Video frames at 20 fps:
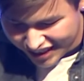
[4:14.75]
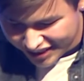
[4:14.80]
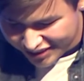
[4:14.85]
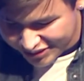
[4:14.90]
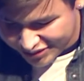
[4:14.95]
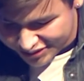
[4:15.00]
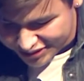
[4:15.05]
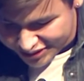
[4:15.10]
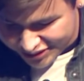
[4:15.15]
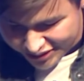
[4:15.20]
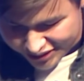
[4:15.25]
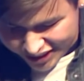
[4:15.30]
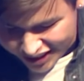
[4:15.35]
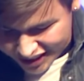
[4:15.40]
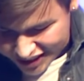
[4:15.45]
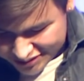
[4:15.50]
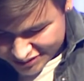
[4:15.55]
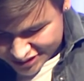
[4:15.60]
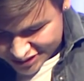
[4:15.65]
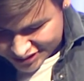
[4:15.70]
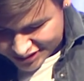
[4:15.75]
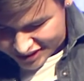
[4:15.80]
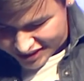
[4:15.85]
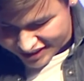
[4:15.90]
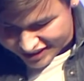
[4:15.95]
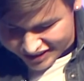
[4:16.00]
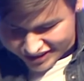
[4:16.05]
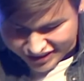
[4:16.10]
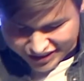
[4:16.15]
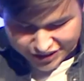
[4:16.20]
you don't have to. And
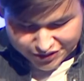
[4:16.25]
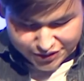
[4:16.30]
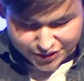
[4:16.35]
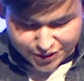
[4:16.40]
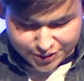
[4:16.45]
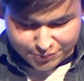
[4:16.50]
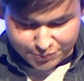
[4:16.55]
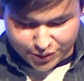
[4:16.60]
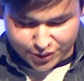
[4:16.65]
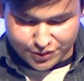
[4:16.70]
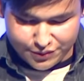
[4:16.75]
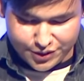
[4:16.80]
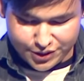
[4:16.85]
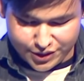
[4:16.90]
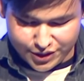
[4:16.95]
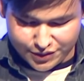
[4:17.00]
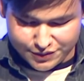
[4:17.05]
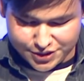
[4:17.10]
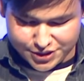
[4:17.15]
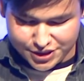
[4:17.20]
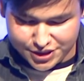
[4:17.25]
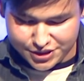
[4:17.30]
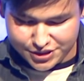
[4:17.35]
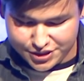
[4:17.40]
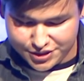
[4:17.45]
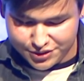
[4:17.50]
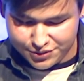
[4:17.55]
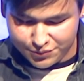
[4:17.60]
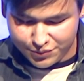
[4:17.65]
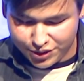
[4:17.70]
then hearing a part of the
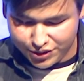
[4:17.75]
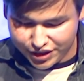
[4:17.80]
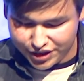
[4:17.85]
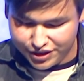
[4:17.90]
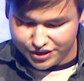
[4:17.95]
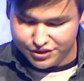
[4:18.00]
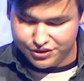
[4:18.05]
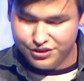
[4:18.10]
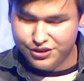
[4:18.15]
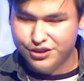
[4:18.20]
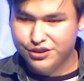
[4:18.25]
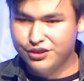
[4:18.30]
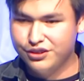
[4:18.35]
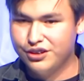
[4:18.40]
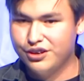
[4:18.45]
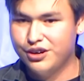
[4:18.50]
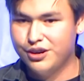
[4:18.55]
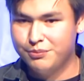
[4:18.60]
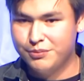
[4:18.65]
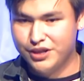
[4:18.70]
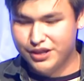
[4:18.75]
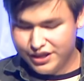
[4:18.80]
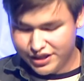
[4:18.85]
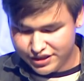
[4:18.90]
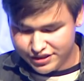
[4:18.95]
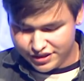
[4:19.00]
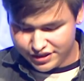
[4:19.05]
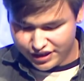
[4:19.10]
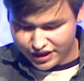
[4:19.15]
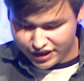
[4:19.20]
conversation while getting into the car, my dad
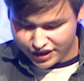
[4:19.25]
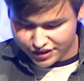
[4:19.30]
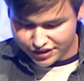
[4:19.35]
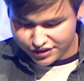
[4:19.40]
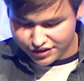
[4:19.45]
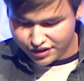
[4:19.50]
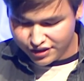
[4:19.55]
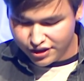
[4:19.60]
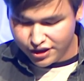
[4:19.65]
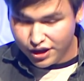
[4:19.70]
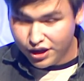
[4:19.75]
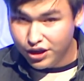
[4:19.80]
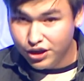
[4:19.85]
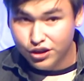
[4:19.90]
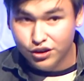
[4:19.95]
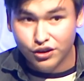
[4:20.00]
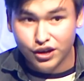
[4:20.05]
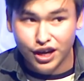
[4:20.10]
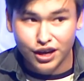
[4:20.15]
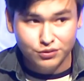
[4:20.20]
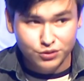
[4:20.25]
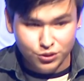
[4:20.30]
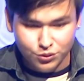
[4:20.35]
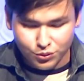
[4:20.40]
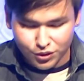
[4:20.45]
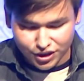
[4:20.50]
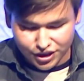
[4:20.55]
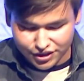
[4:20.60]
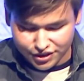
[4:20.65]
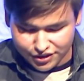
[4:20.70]
asked, "You don't have to
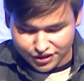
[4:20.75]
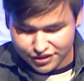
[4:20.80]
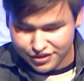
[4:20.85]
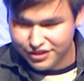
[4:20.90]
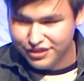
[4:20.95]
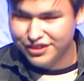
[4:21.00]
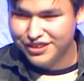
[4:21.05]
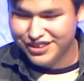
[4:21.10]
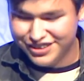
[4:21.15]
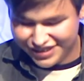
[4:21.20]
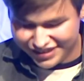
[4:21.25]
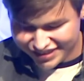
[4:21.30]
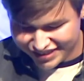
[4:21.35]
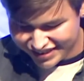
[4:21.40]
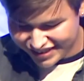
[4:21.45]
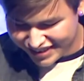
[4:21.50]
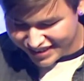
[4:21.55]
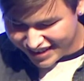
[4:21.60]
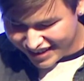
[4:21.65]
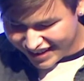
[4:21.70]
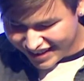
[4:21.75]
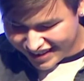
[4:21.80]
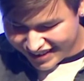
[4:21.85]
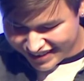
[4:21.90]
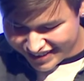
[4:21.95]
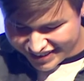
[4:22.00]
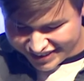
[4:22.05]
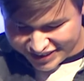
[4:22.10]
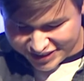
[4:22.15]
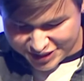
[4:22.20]
what?"
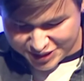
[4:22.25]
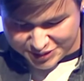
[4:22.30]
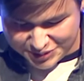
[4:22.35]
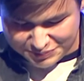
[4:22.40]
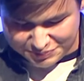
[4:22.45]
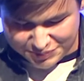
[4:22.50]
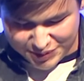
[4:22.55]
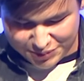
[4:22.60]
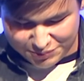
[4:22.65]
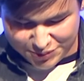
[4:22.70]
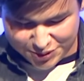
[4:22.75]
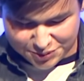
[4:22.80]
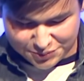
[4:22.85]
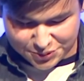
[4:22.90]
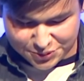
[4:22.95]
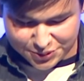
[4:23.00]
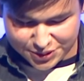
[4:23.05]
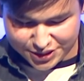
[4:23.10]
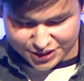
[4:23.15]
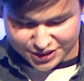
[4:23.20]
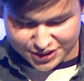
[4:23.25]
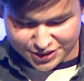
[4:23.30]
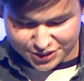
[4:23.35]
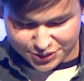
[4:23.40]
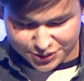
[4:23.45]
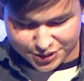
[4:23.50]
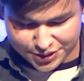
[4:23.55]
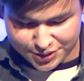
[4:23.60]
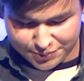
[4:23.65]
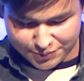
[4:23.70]
And my mom quickly
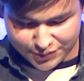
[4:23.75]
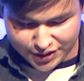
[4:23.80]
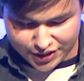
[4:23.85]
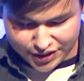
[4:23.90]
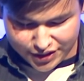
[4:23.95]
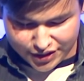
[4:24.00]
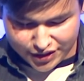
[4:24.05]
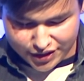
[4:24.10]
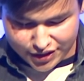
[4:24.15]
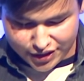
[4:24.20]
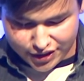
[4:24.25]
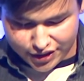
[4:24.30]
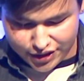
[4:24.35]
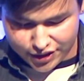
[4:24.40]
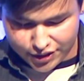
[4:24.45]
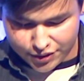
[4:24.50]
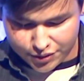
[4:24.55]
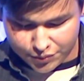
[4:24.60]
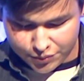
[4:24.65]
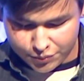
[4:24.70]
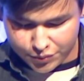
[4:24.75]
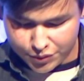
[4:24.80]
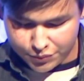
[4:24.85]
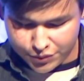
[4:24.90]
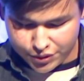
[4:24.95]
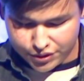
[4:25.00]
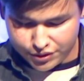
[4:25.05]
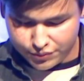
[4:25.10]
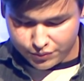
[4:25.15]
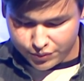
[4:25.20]
told him what
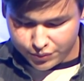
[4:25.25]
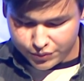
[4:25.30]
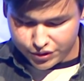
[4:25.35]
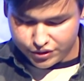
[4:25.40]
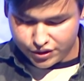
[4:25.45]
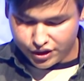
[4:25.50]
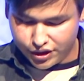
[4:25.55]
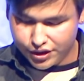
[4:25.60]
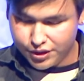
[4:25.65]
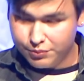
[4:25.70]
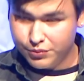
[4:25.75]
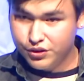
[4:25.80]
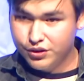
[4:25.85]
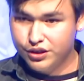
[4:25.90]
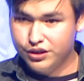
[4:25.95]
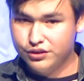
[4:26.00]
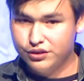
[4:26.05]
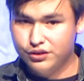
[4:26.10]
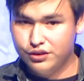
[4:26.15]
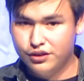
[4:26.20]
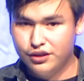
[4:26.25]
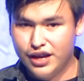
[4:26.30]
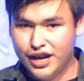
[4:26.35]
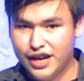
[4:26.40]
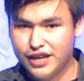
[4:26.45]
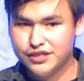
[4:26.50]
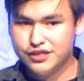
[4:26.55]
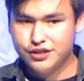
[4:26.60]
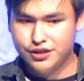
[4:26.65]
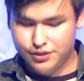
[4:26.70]
we were talking about and
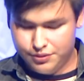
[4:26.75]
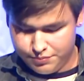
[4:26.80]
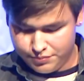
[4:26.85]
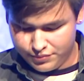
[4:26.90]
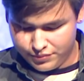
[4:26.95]
asked him,